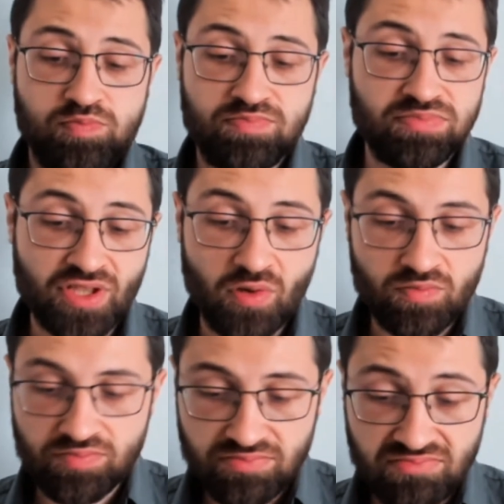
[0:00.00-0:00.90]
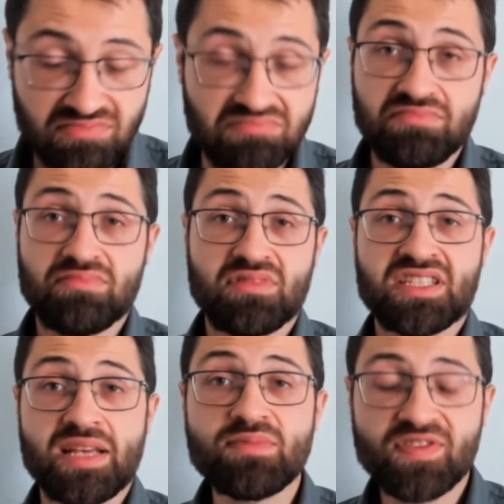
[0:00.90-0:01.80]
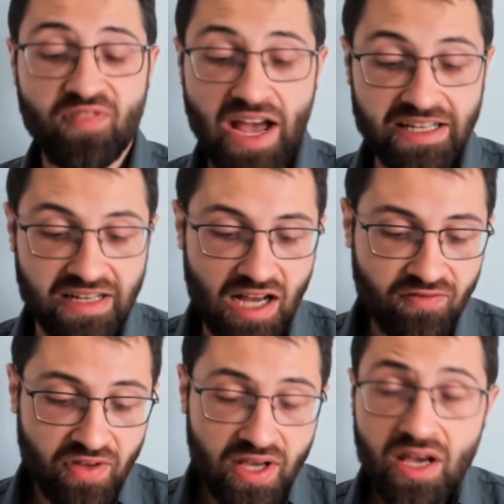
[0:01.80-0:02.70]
So, seems fine enough.